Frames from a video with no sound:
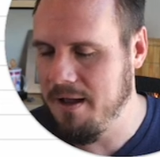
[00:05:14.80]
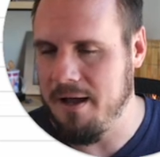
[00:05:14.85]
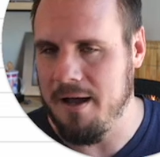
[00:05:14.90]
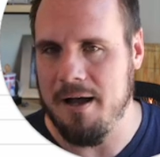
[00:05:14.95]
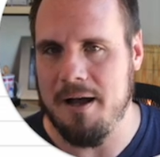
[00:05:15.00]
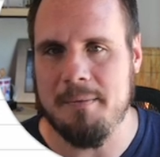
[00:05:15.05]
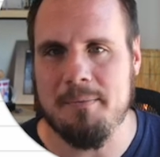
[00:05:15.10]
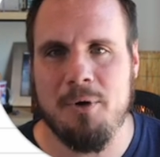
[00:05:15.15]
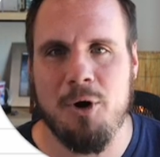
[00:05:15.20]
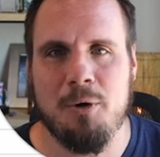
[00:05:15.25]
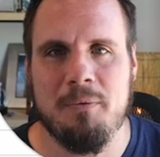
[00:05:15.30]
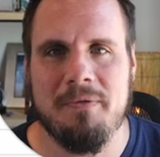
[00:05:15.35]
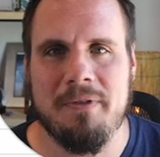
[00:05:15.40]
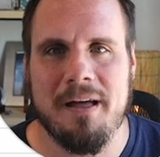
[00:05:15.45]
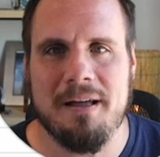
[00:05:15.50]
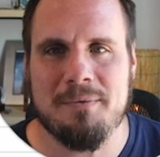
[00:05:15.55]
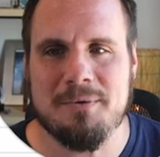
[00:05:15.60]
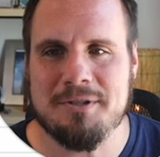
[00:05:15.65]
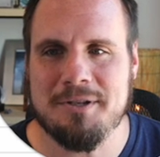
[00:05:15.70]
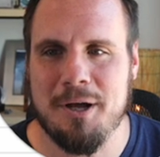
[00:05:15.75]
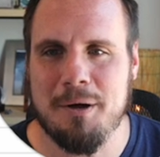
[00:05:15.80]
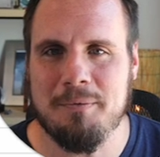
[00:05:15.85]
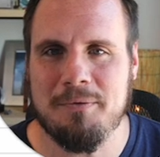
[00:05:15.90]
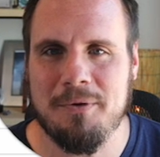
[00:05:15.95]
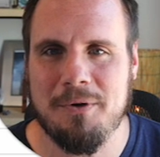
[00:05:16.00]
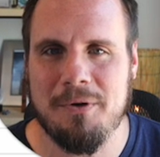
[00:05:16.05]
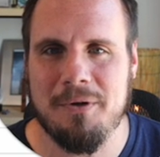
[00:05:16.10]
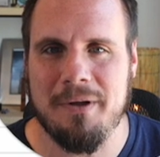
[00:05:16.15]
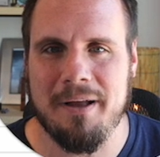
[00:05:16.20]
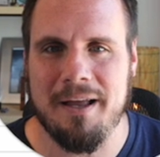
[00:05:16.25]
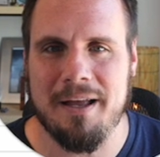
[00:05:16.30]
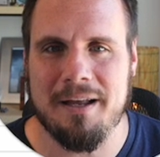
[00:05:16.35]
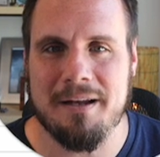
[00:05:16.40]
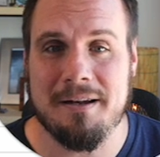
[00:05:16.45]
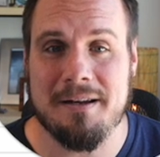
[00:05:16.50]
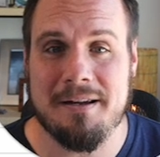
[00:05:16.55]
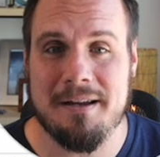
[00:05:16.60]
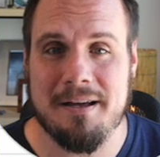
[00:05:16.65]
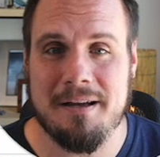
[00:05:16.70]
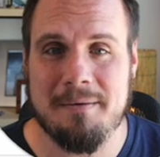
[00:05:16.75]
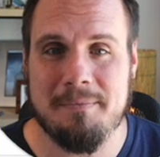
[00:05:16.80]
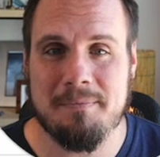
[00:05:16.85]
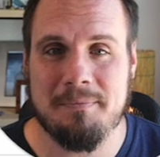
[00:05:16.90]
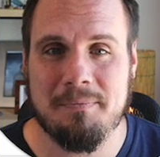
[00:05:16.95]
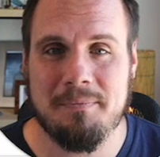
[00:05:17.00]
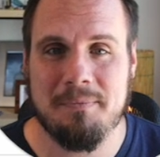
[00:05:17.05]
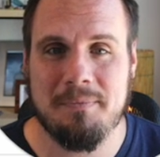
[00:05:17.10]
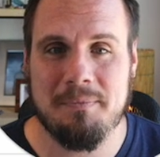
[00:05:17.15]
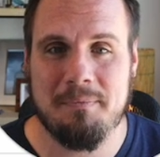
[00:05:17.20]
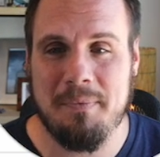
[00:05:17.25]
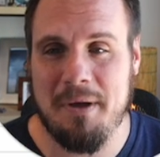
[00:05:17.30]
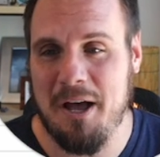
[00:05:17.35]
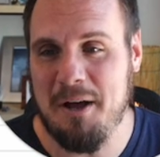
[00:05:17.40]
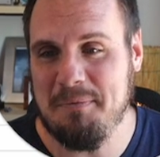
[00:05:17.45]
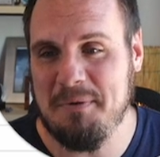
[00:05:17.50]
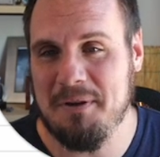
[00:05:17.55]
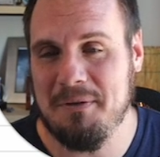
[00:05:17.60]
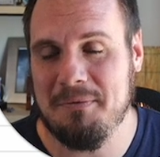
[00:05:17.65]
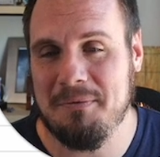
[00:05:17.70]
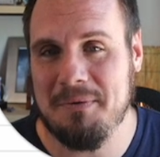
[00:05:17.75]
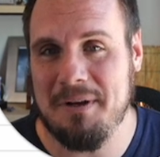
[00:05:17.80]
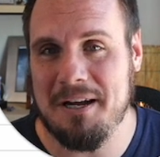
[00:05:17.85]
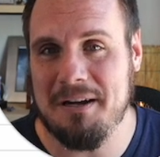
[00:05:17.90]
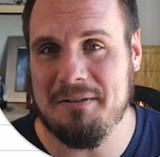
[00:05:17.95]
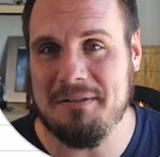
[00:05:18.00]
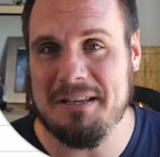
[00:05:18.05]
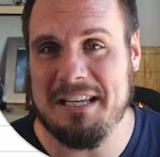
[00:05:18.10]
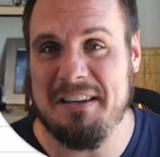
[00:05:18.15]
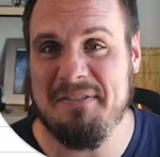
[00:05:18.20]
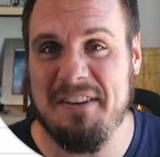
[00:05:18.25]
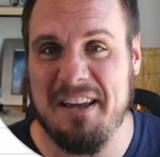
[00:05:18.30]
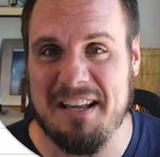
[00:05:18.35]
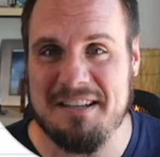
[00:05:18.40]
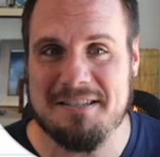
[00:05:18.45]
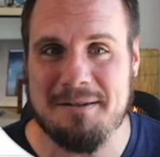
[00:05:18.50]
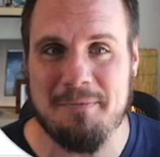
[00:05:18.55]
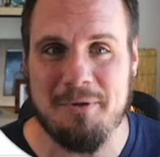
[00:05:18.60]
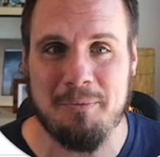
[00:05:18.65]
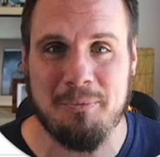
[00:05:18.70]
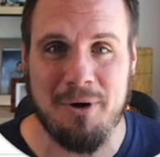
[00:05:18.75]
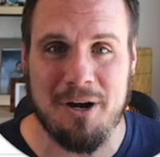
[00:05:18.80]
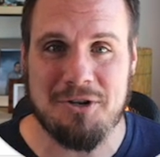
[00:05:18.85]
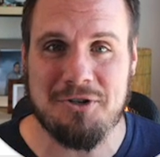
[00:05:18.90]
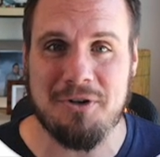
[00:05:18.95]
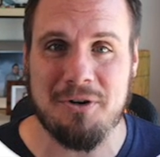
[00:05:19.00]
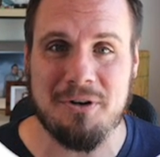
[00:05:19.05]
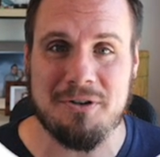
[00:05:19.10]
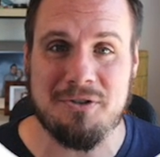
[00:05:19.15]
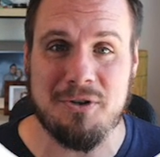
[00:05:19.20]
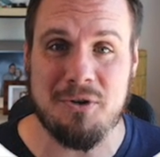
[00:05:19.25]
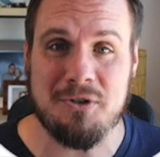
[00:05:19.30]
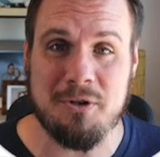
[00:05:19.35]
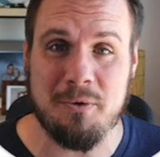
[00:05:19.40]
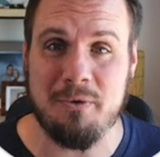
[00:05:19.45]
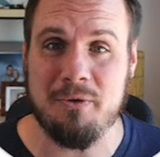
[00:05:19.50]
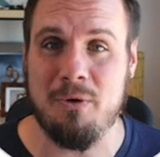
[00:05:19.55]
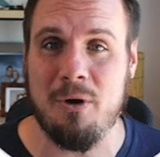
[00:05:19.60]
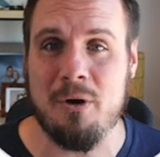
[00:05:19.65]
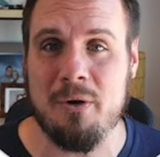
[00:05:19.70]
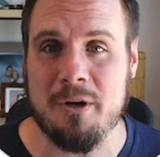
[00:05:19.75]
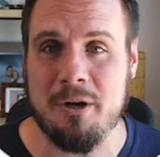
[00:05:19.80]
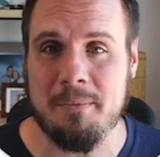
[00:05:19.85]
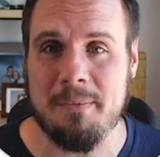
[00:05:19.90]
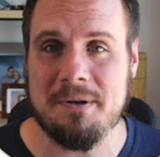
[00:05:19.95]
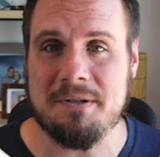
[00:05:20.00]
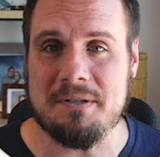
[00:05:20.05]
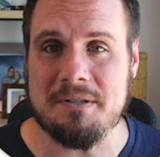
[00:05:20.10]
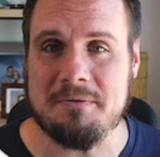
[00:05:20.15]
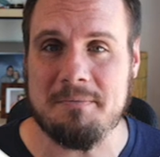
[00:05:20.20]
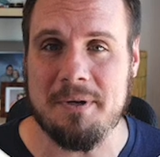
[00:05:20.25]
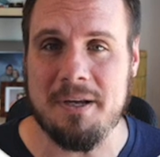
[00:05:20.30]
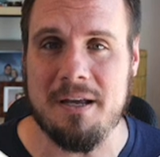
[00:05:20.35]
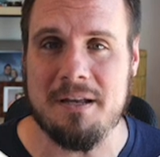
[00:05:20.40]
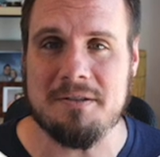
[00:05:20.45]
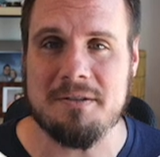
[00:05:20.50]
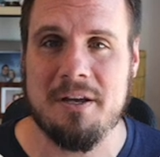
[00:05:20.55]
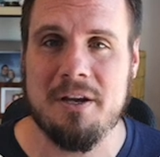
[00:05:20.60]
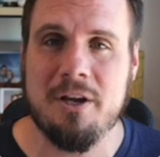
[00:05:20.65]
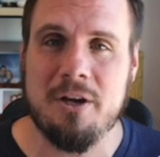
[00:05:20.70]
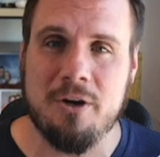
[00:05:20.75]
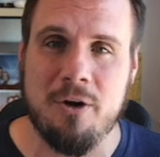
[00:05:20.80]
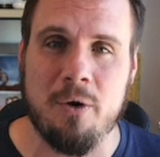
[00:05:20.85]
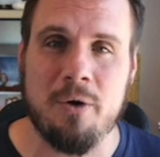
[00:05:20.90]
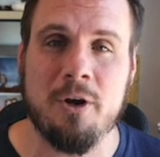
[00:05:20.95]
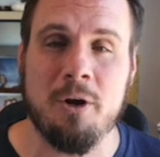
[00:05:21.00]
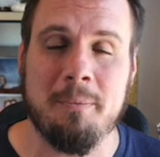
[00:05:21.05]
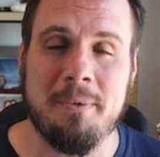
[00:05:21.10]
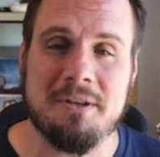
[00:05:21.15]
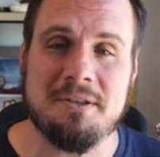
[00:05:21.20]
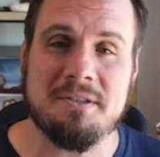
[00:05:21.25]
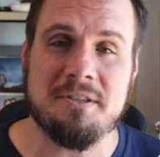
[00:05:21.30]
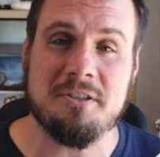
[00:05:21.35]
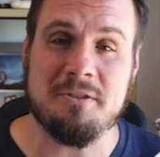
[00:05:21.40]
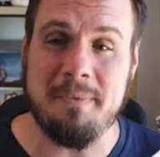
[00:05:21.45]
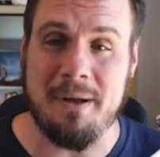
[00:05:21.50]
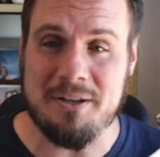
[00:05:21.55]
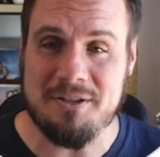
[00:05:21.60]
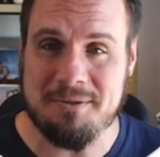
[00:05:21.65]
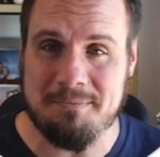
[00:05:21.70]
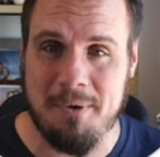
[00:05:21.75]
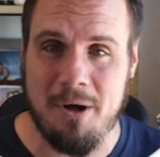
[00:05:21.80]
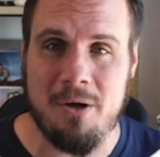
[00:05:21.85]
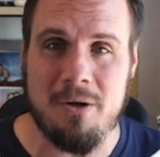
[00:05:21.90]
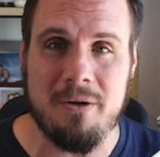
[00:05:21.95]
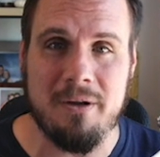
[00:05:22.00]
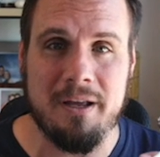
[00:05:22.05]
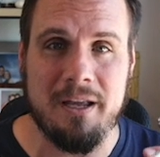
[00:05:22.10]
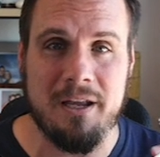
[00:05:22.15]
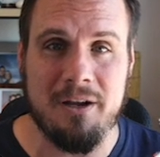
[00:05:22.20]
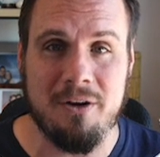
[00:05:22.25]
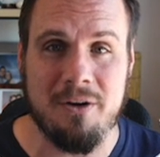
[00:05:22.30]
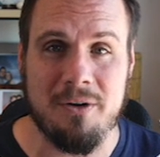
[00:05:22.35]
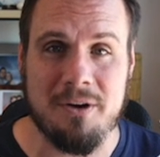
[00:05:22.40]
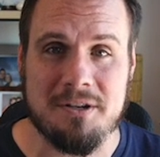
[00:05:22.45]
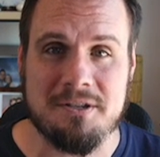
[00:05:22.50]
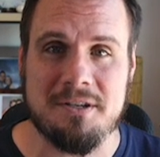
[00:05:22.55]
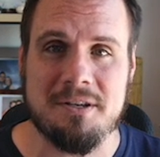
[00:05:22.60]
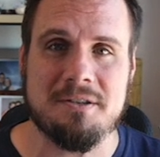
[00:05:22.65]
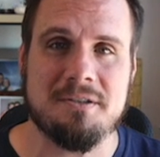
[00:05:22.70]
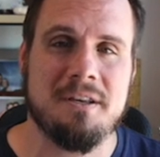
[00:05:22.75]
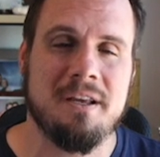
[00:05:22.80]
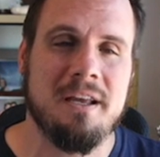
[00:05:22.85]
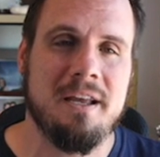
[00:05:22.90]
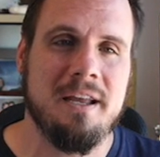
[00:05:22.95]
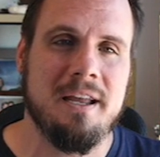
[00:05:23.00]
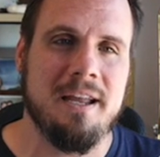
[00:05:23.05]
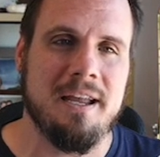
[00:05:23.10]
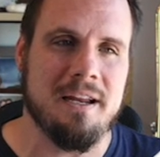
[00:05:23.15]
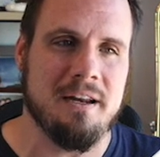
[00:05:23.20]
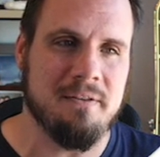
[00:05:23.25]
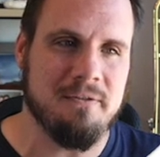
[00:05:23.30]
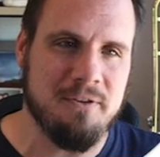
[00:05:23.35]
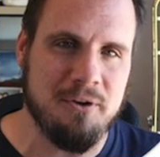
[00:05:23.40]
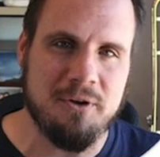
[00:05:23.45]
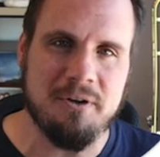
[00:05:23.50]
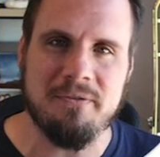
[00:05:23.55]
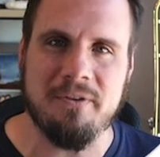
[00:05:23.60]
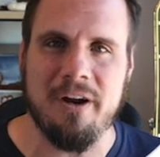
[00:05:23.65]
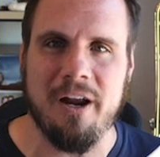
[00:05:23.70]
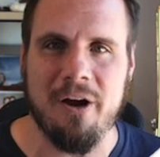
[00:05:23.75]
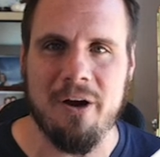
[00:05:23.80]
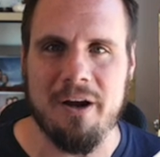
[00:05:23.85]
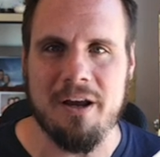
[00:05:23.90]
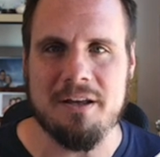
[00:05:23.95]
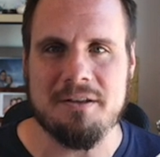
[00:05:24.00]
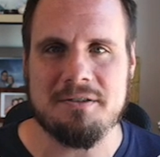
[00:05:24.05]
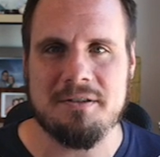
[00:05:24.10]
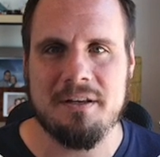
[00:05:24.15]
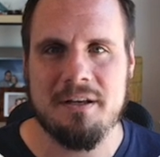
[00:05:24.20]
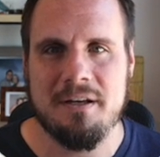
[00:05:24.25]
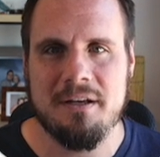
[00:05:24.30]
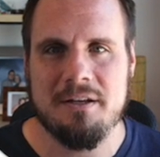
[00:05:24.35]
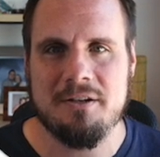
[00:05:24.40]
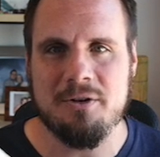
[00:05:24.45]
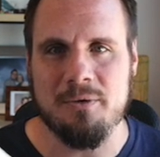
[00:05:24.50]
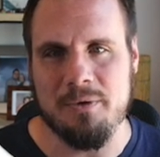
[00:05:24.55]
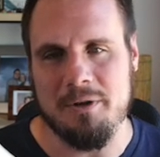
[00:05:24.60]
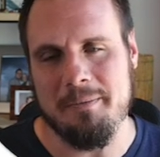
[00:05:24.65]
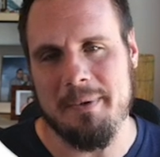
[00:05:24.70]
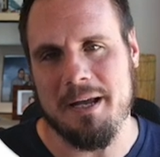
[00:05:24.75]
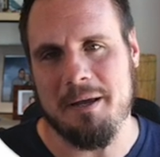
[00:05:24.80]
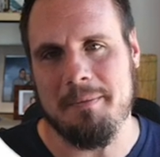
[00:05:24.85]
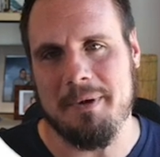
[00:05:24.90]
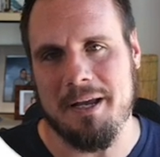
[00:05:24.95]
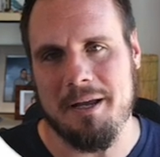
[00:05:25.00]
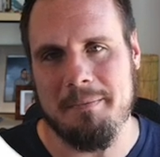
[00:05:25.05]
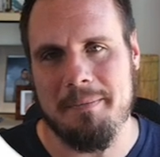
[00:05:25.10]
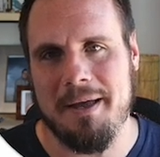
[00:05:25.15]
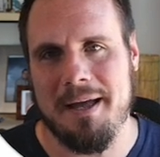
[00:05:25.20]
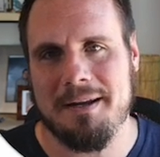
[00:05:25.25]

Hope that was helpful and help you kind of alleviate some of the pressure associated with growing your business, because growing your business is about small increases in a few different areas to really make a big impact.